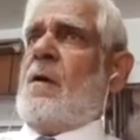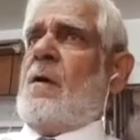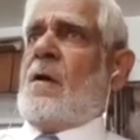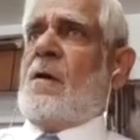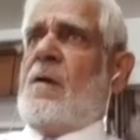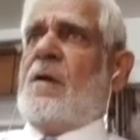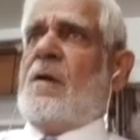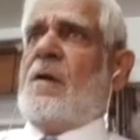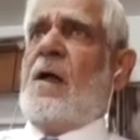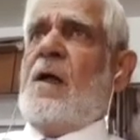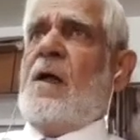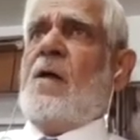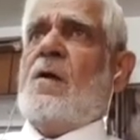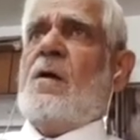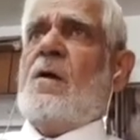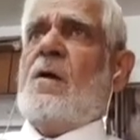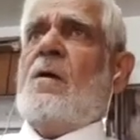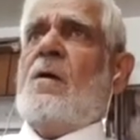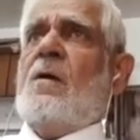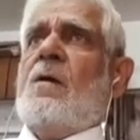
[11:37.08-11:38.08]
they are
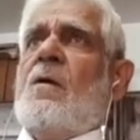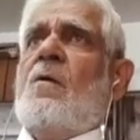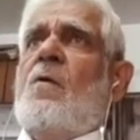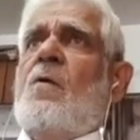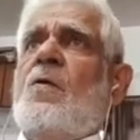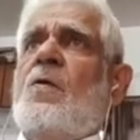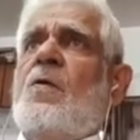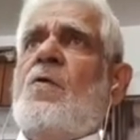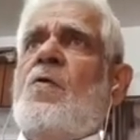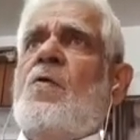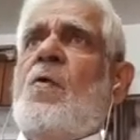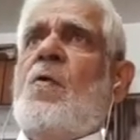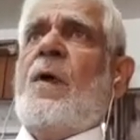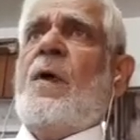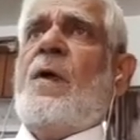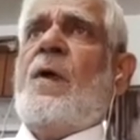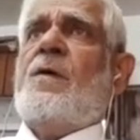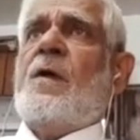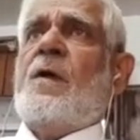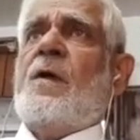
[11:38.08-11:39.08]
going to do
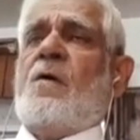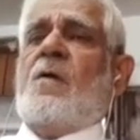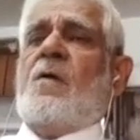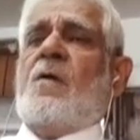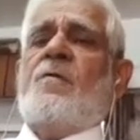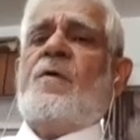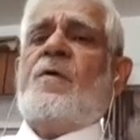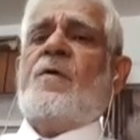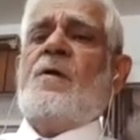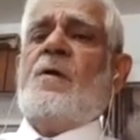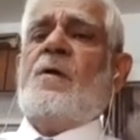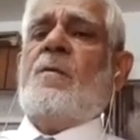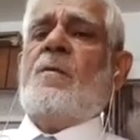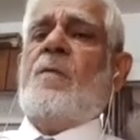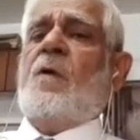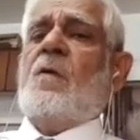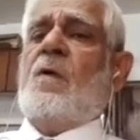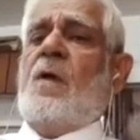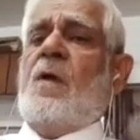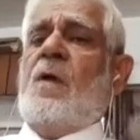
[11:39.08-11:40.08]
it. They're confident
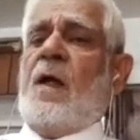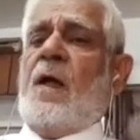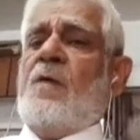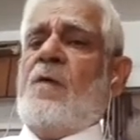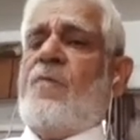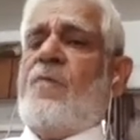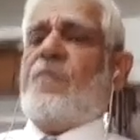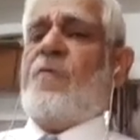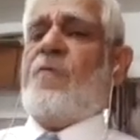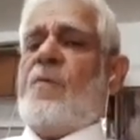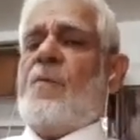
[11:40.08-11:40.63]
about life.